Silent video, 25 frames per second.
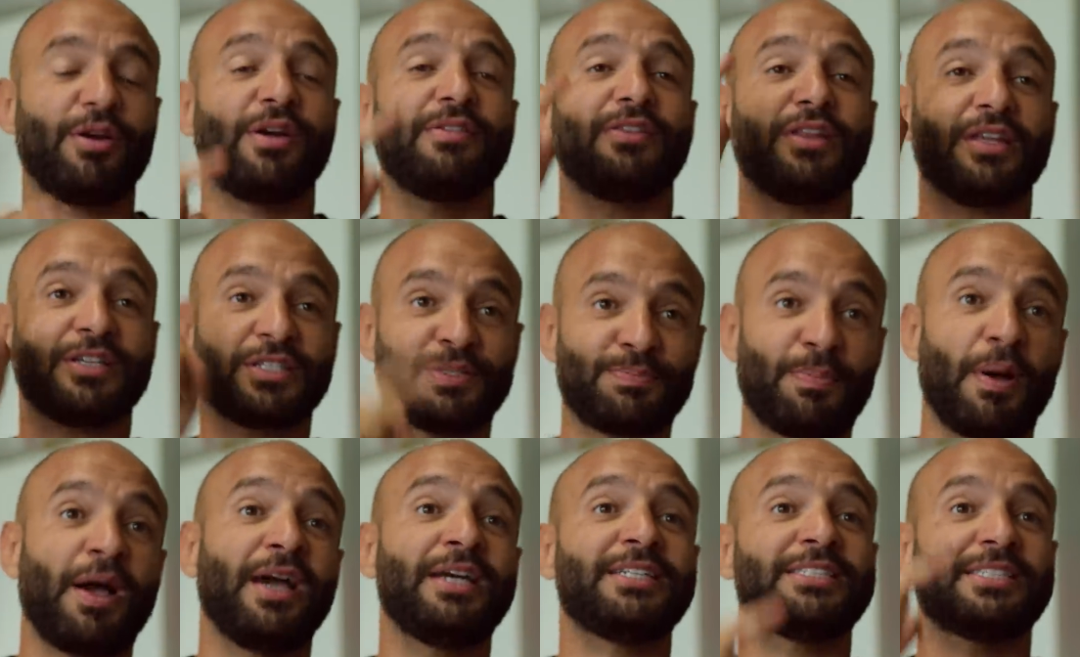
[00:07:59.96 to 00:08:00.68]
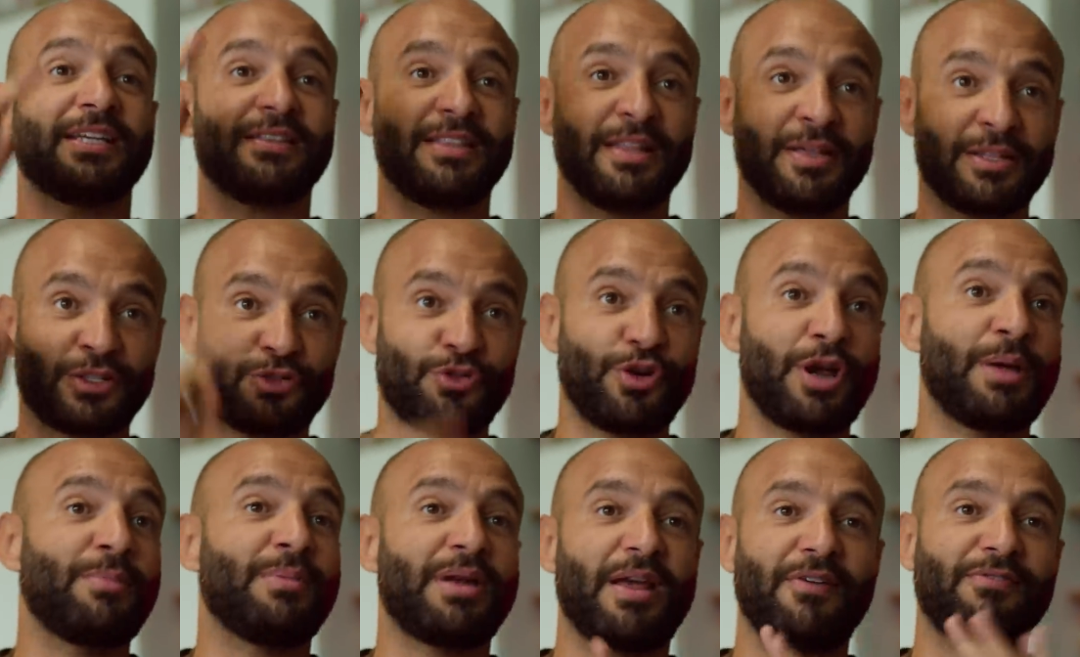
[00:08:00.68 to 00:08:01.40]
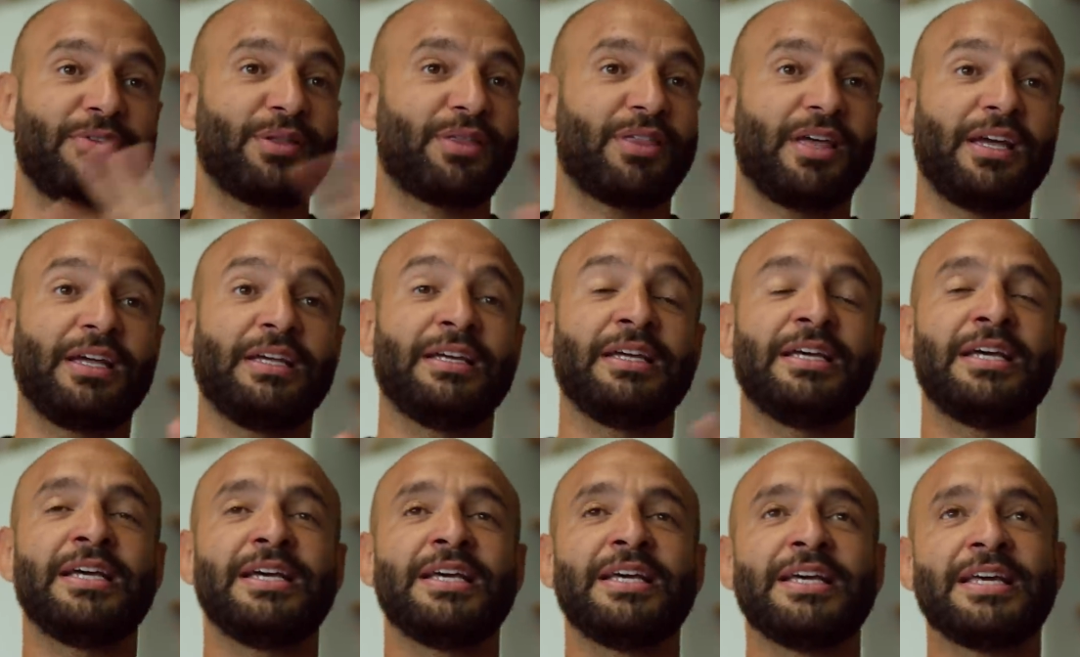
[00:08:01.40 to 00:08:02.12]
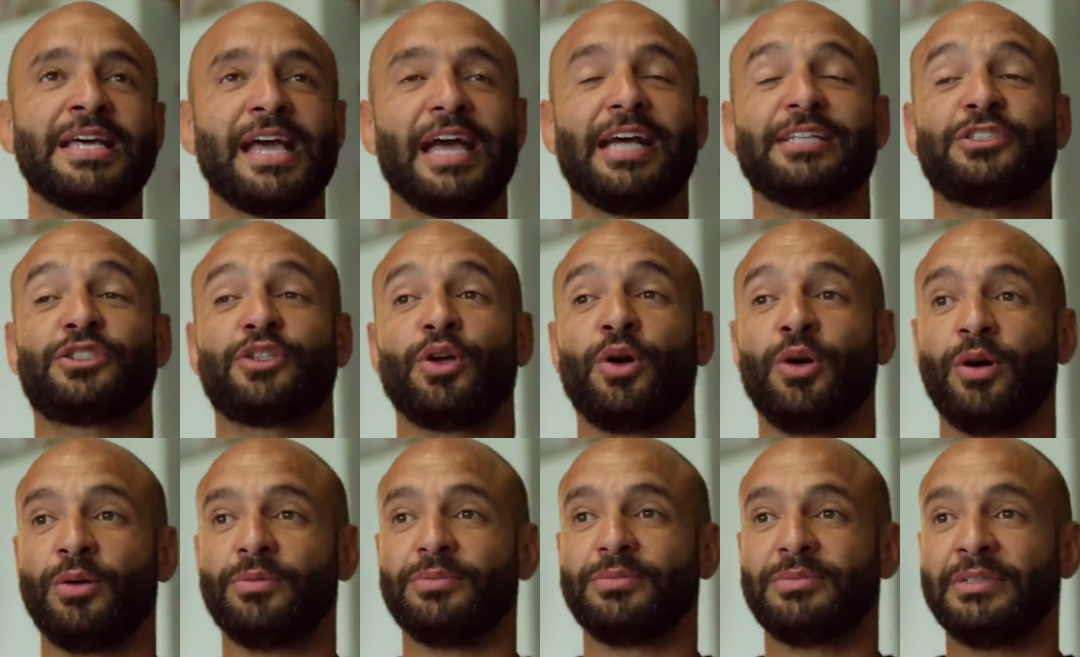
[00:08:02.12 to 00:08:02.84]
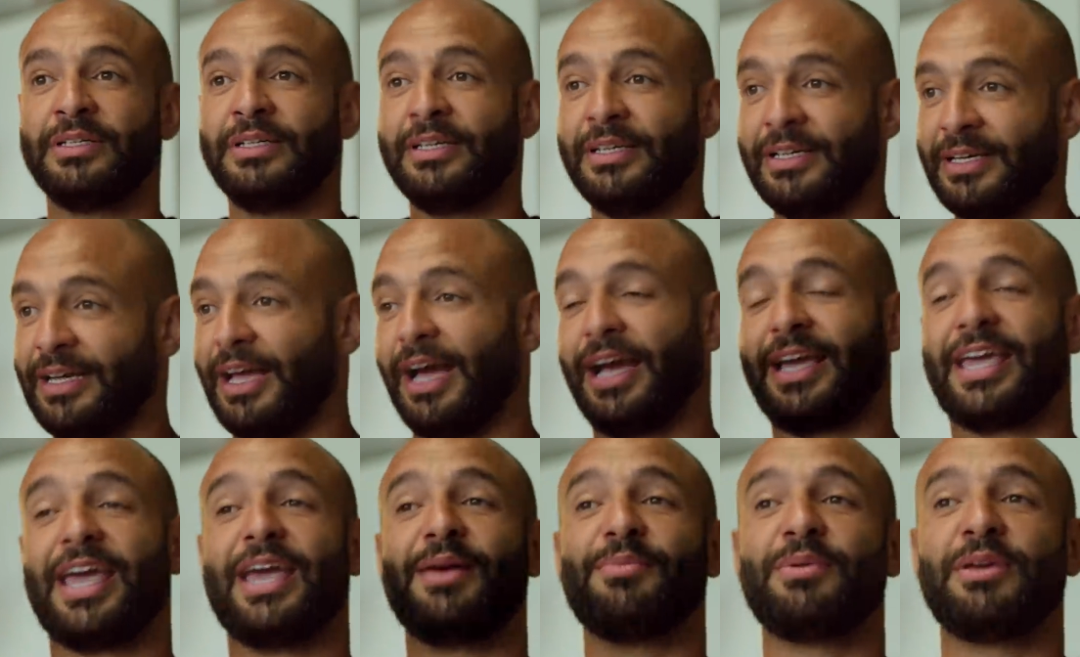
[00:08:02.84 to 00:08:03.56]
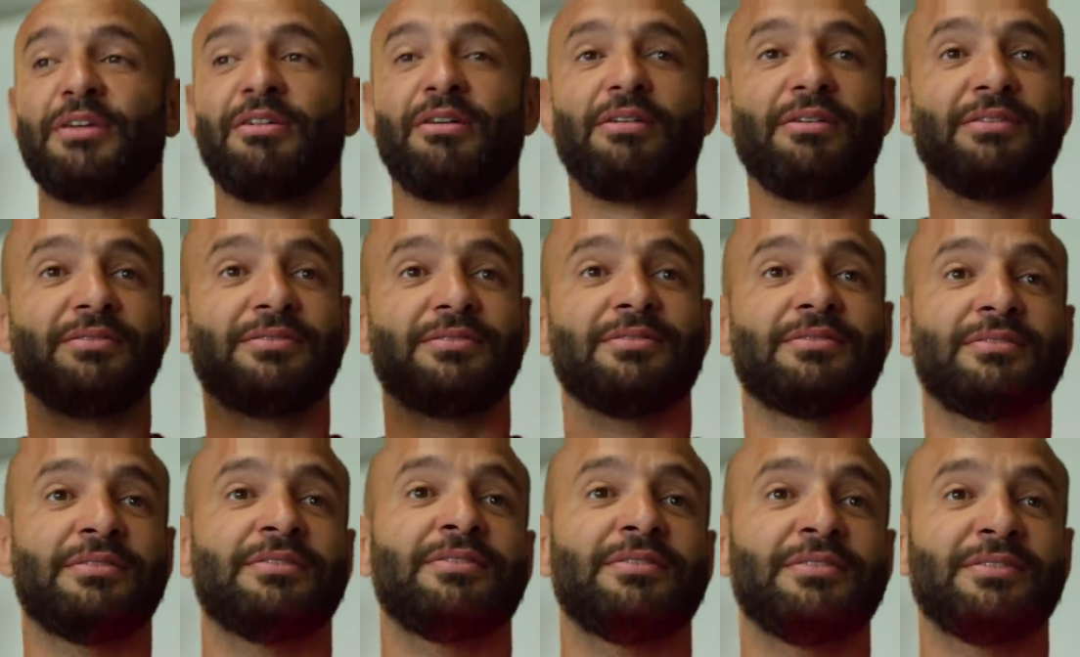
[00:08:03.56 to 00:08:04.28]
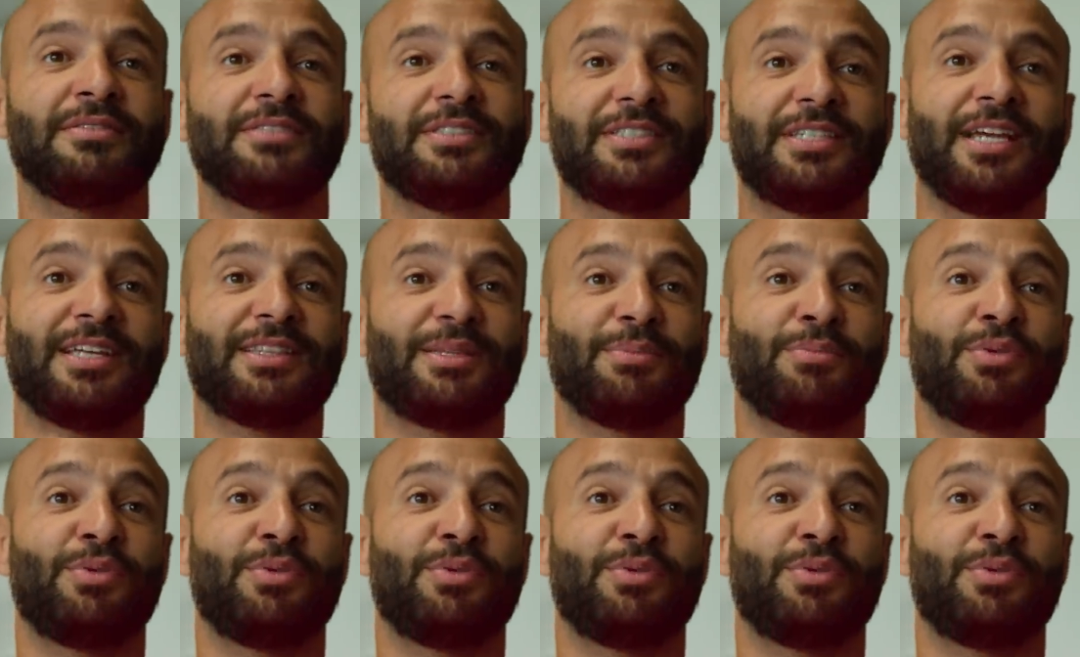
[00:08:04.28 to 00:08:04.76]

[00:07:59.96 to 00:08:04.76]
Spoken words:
and the spice and the trim and everything. And so I came here, set the